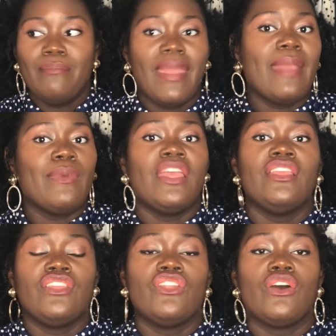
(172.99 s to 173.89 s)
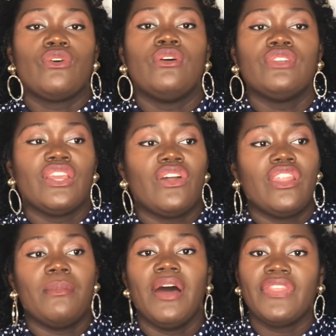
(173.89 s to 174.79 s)
Maybe, you know, go get
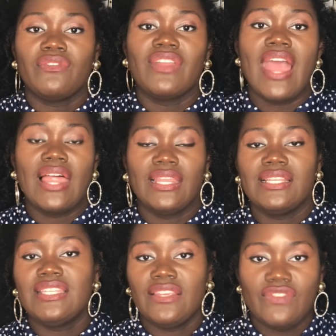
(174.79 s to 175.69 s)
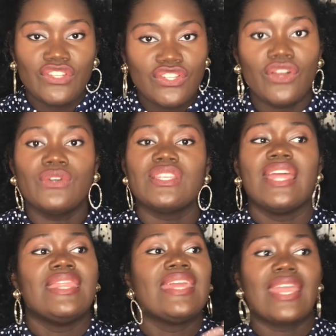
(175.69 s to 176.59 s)
on them other reality TV shows
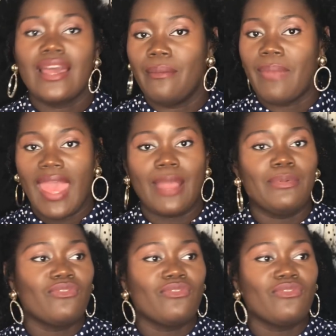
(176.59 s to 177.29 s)
and then come back.